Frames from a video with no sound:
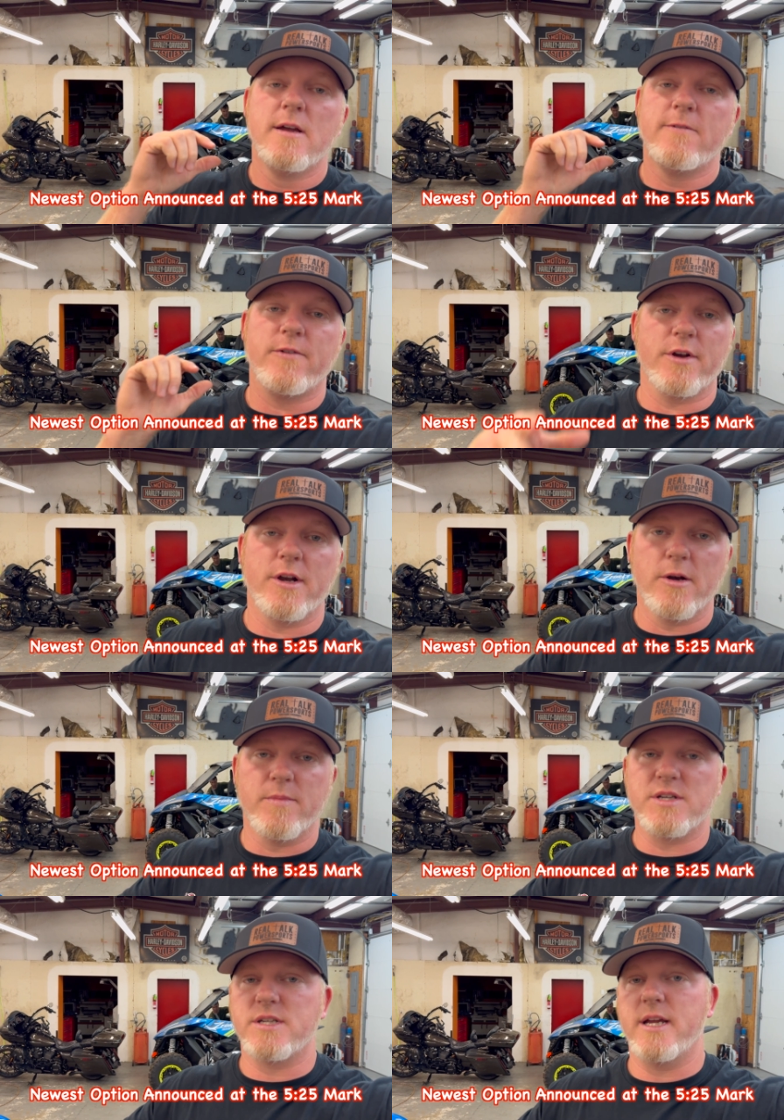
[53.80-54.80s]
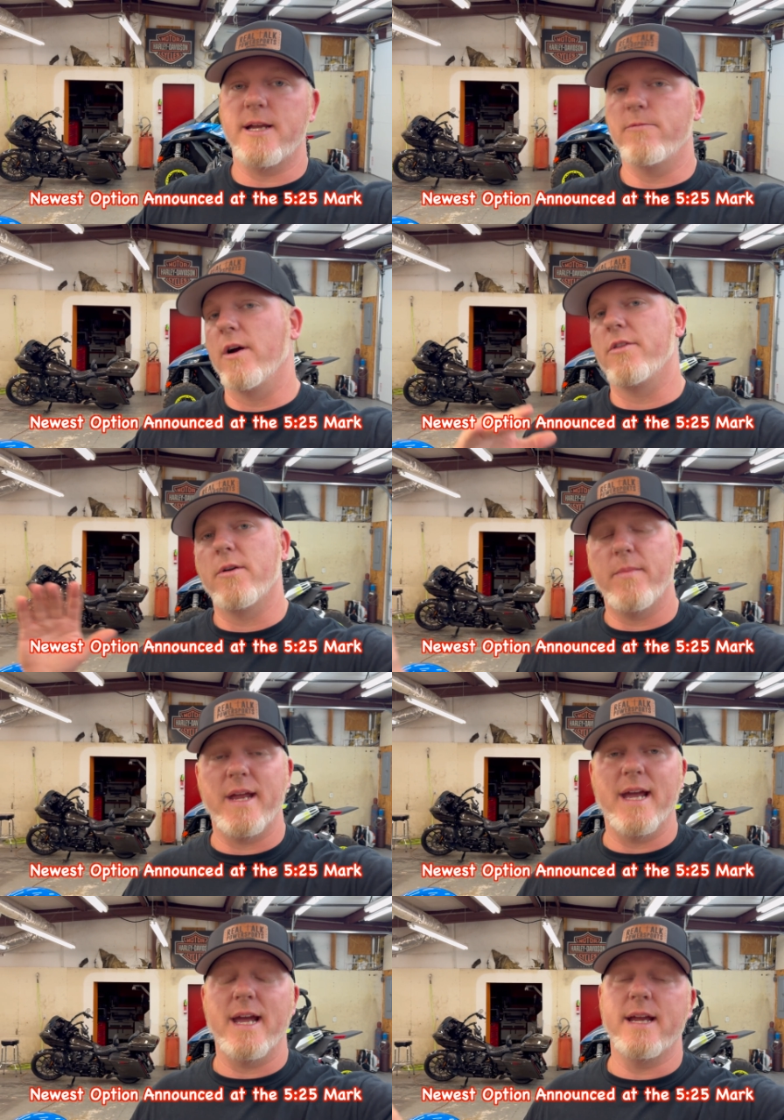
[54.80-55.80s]
for your machine, whether it
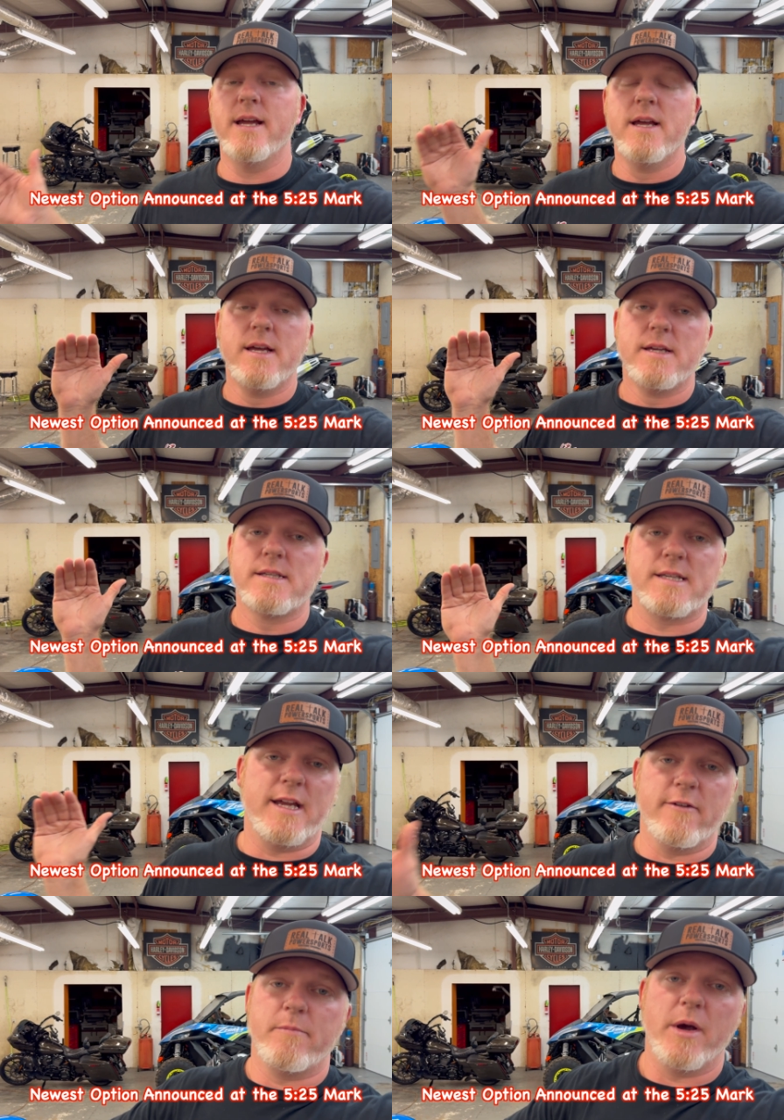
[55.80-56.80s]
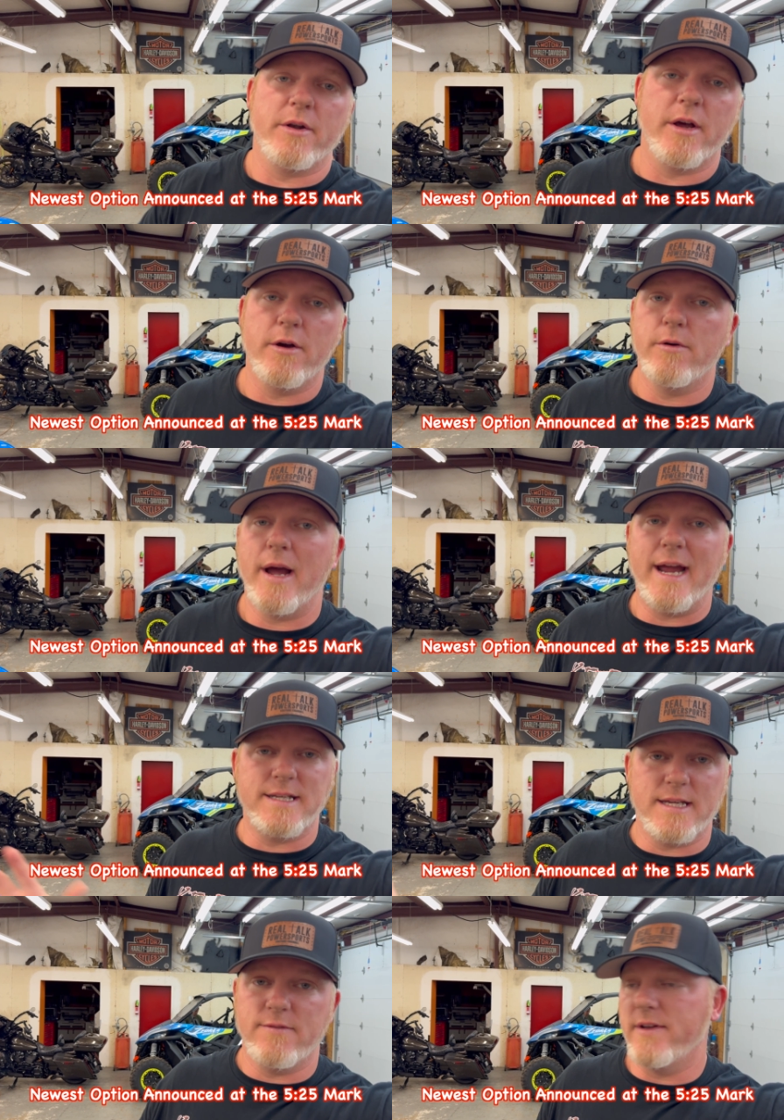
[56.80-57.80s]
be a CF Moto
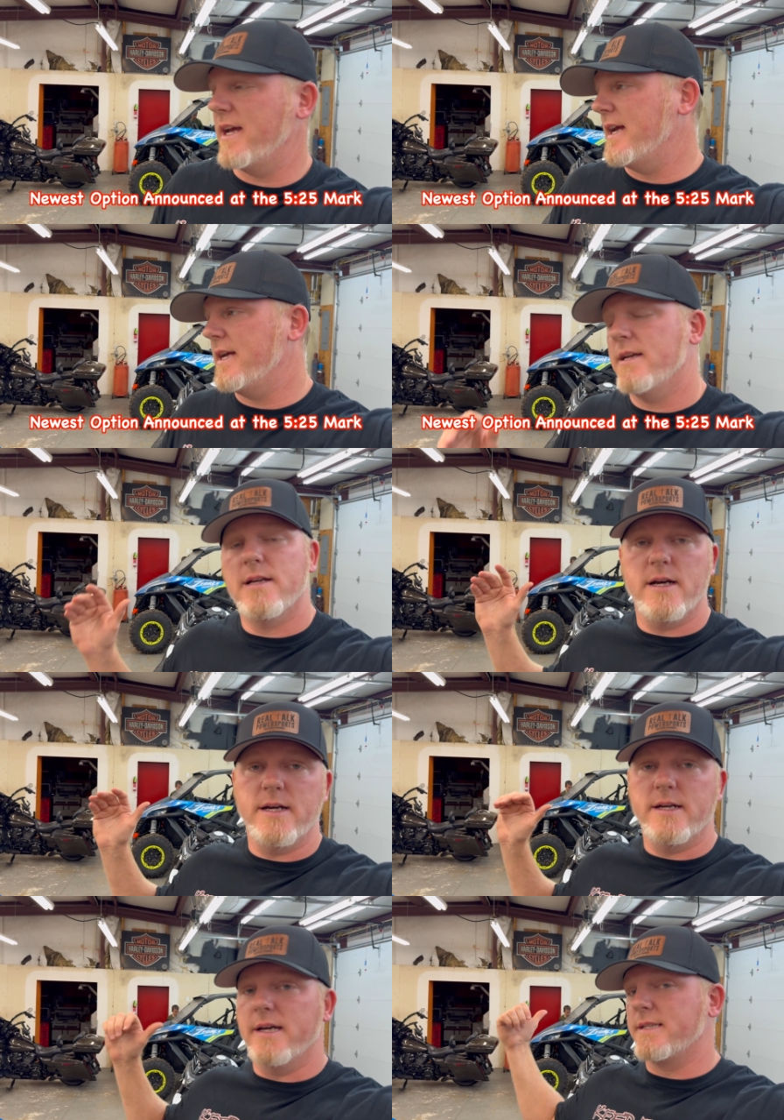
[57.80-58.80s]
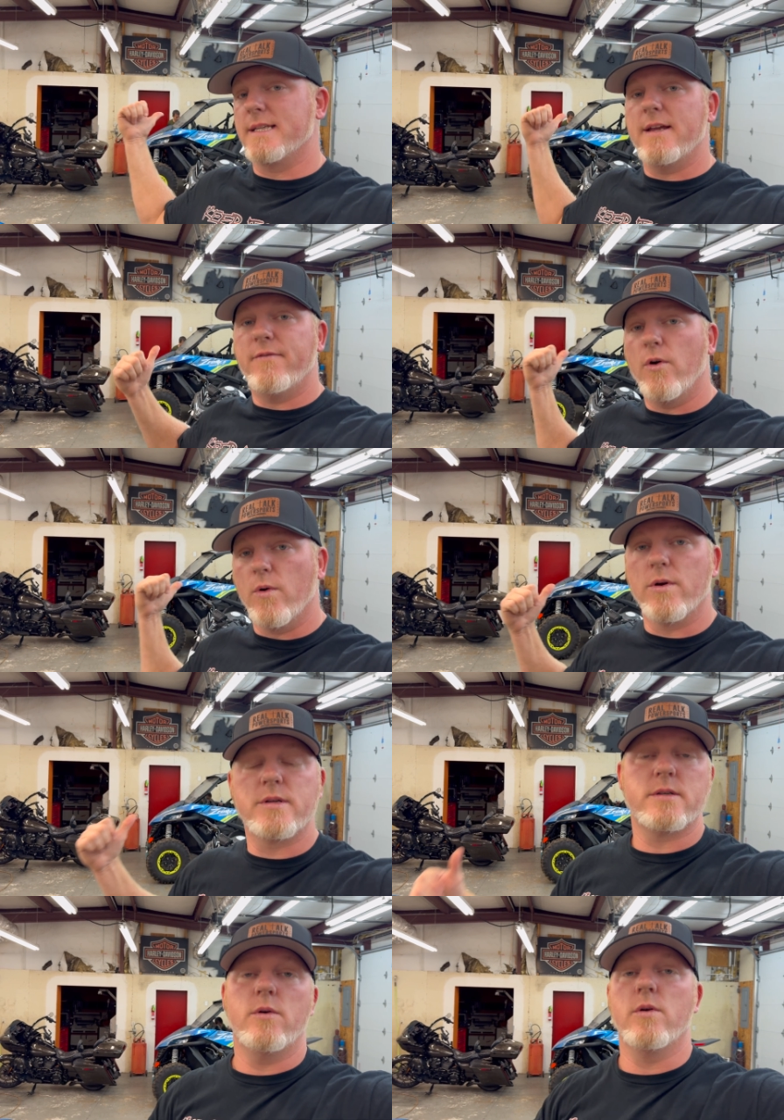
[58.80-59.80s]
ATV, uh, a
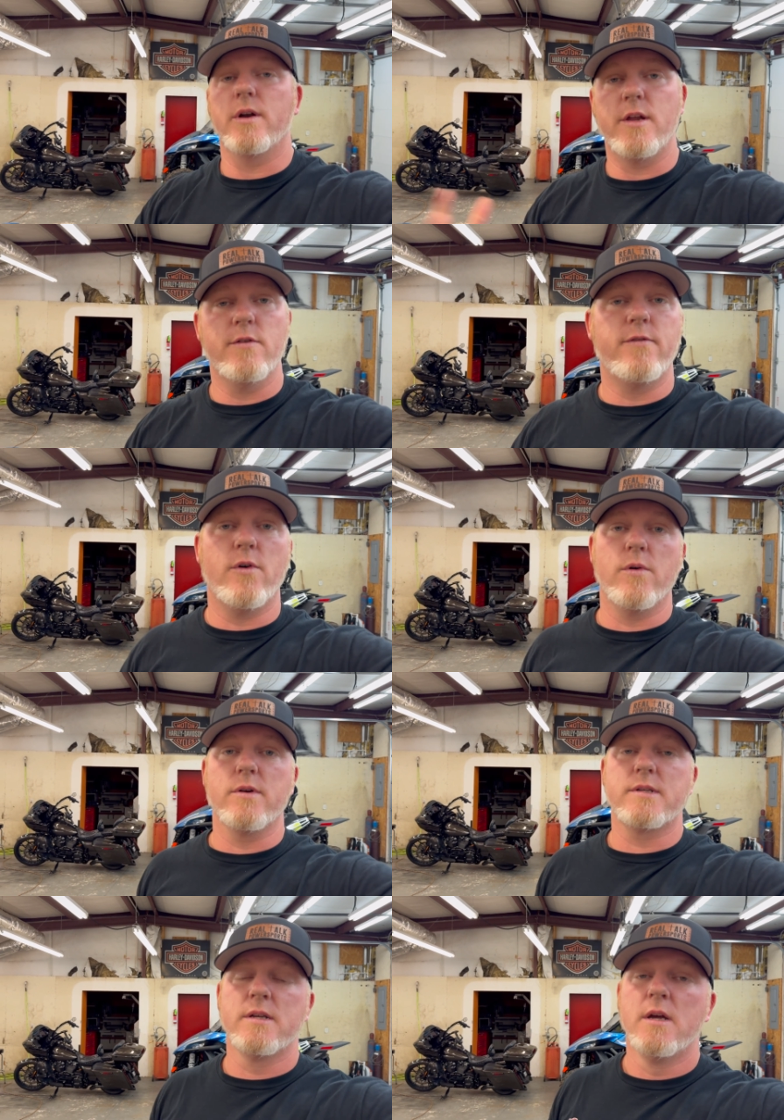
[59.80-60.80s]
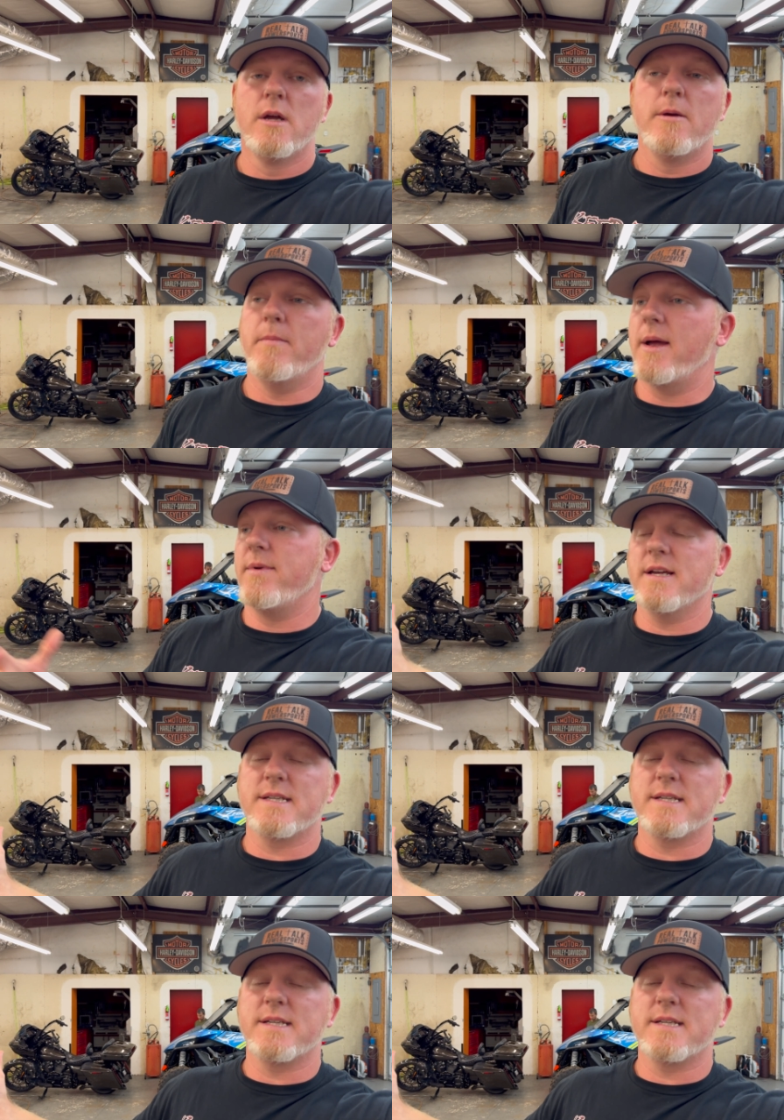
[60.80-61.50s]
Z-Force or a U-Force, maybe a